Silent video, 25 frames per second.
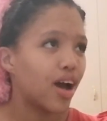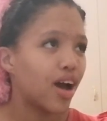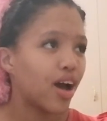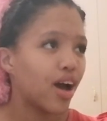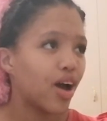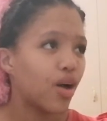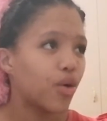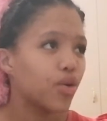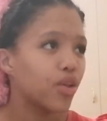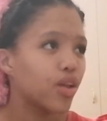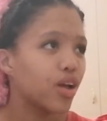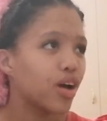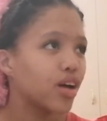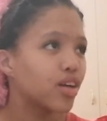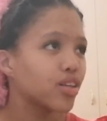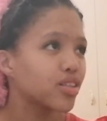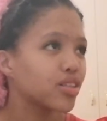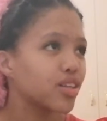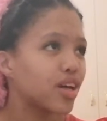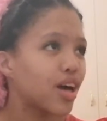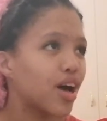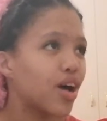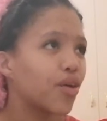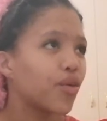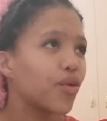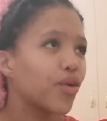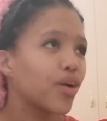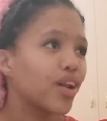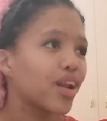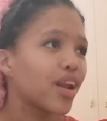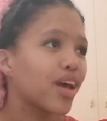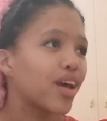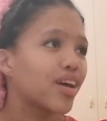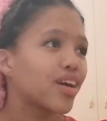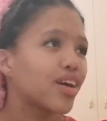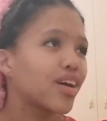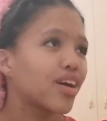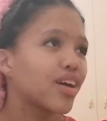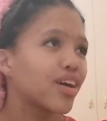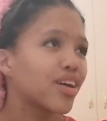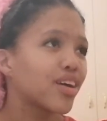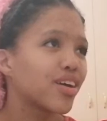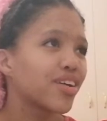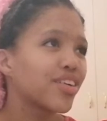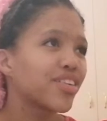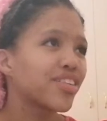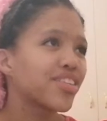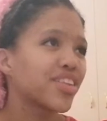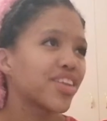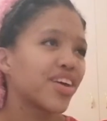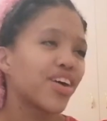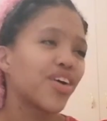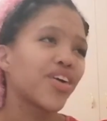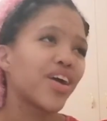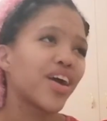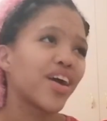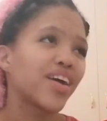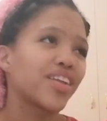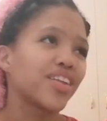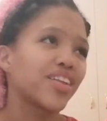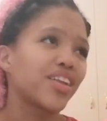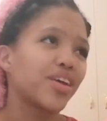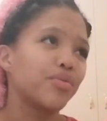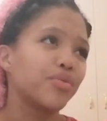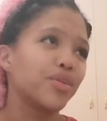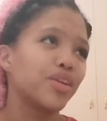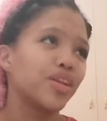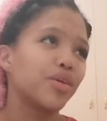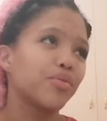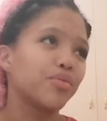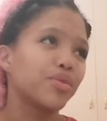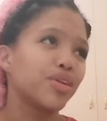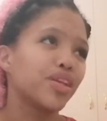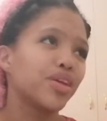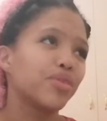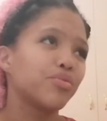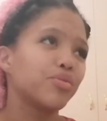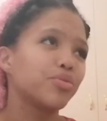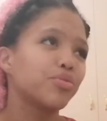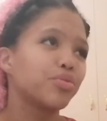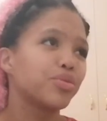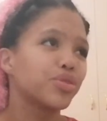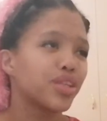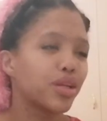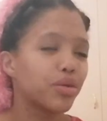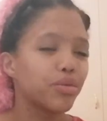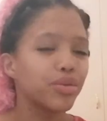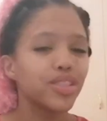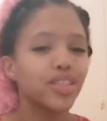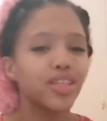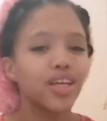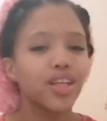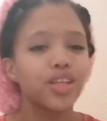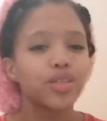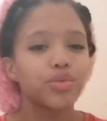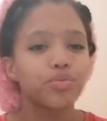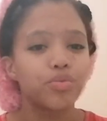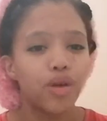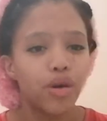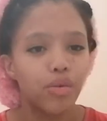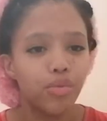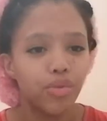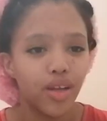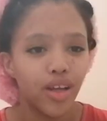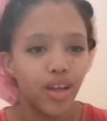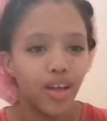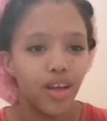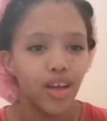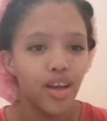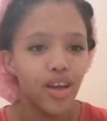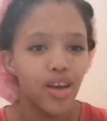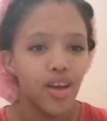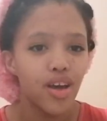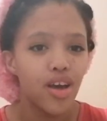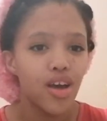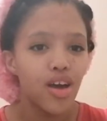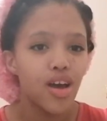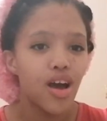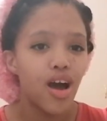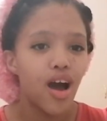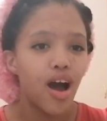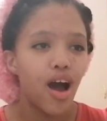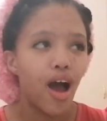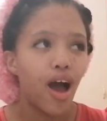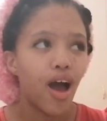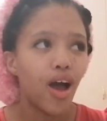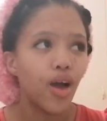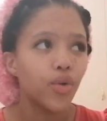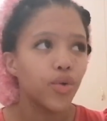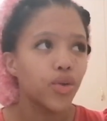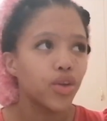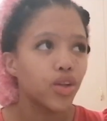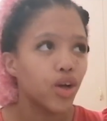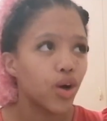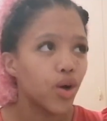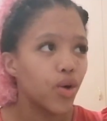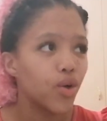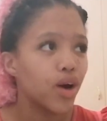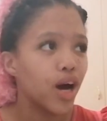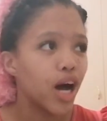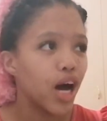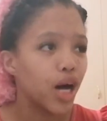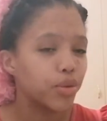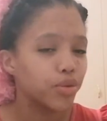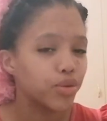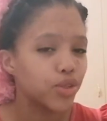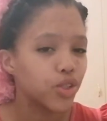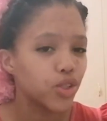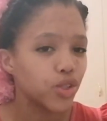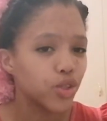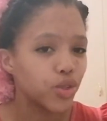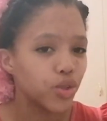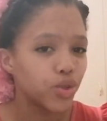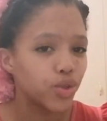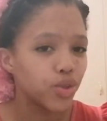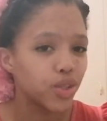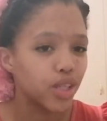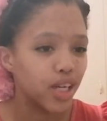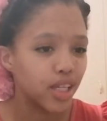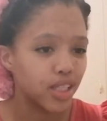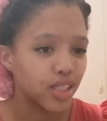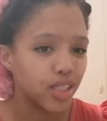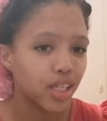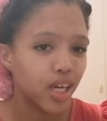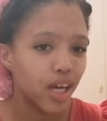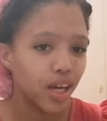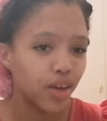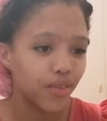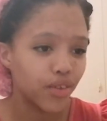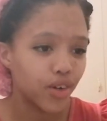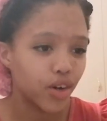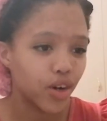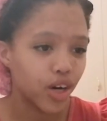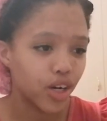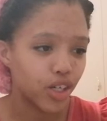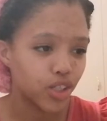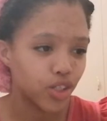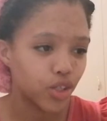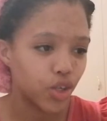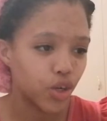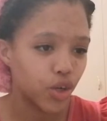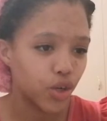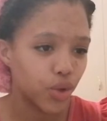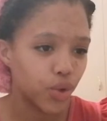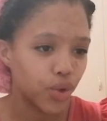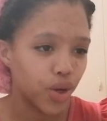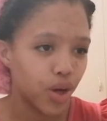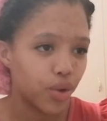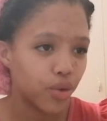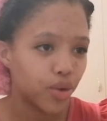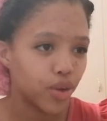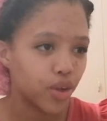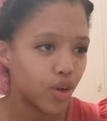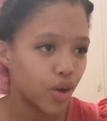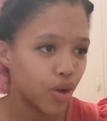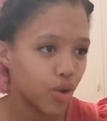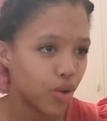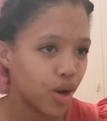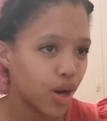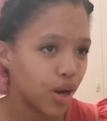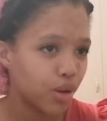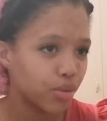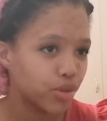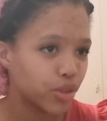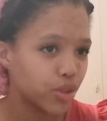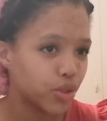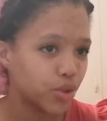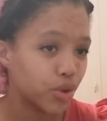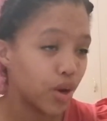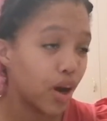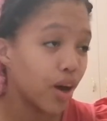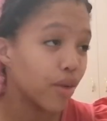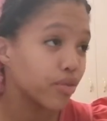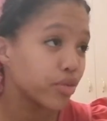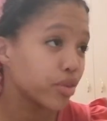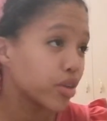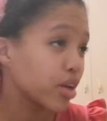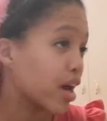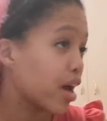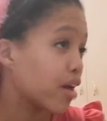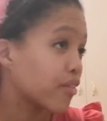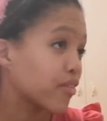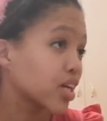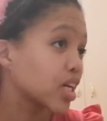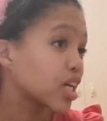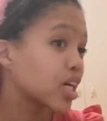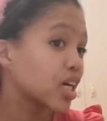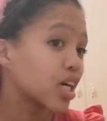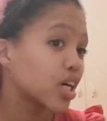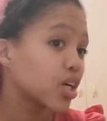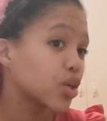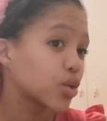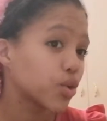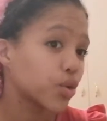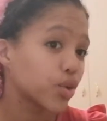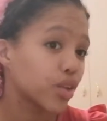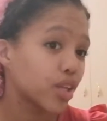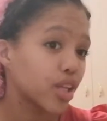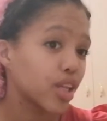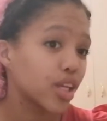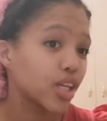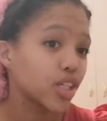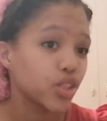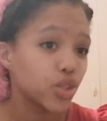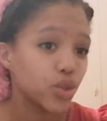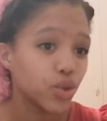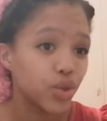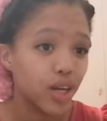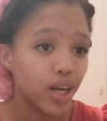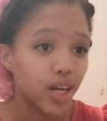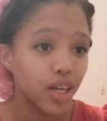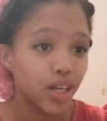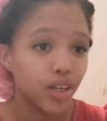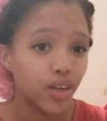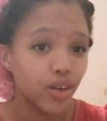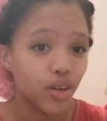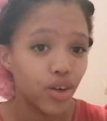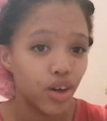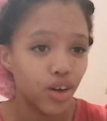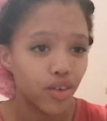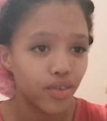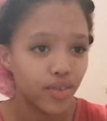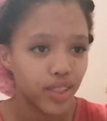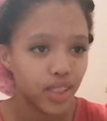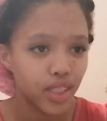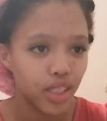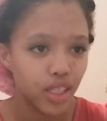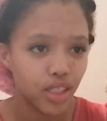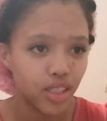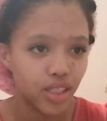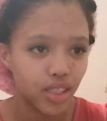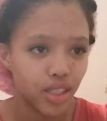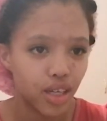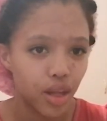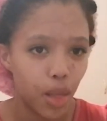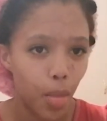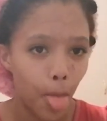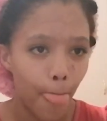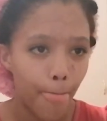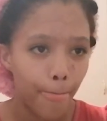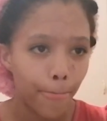I will ask, I, like, okay, let me, let me, let me, let me say this properly. I will go up to you. Let's say I have a crush on you. I will go up to you after having heard all the things you like in a conversation